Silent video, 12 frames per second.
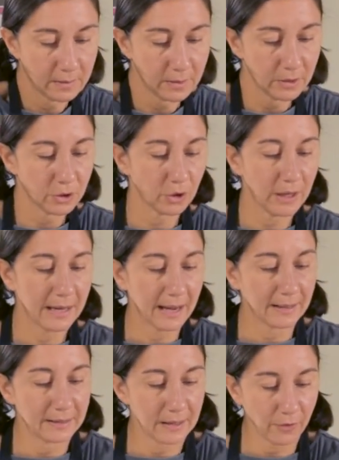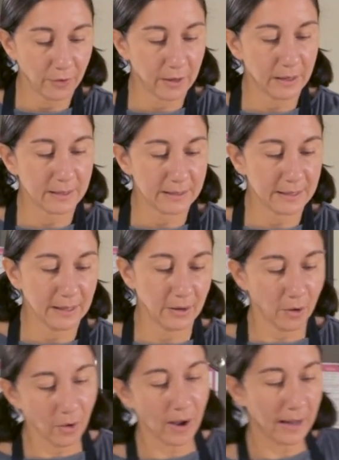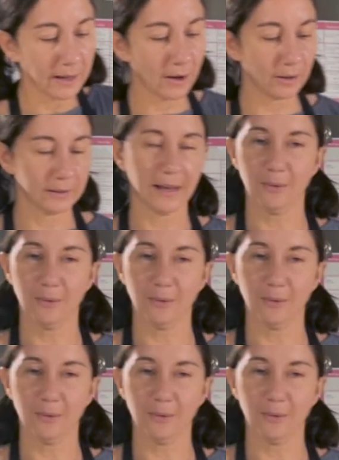So they can definitely see, oh, I cut that